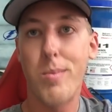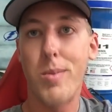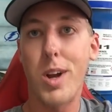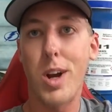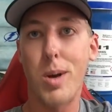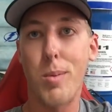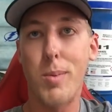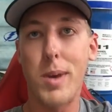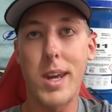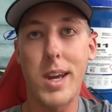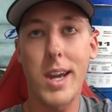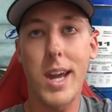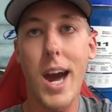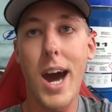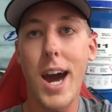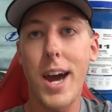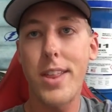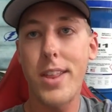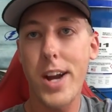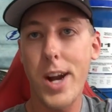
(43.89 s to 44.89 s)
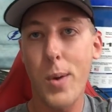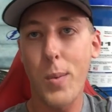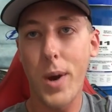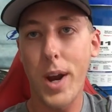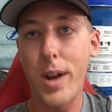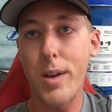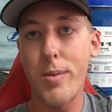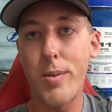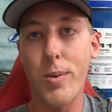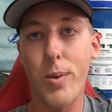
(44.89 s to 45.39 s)
There'll be a guy there
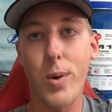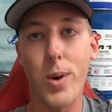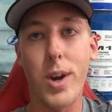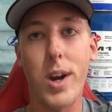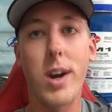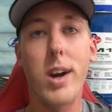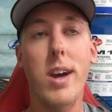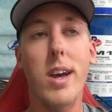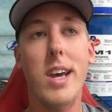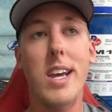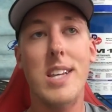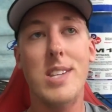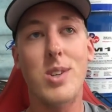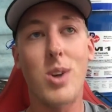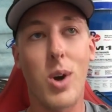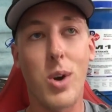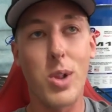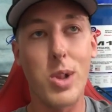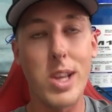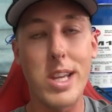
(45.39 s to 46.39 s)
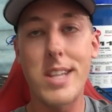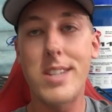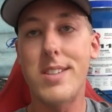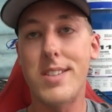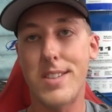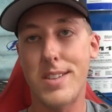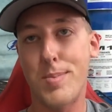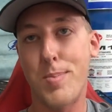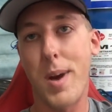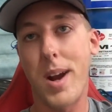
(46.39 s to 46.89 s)
waiting for you. It's called a
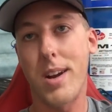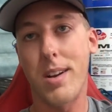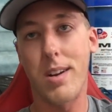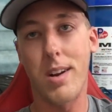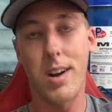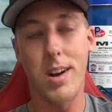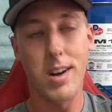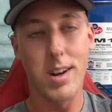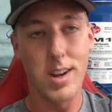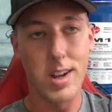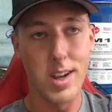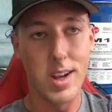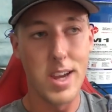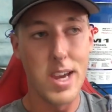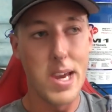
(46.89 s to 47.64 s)
lease inspector.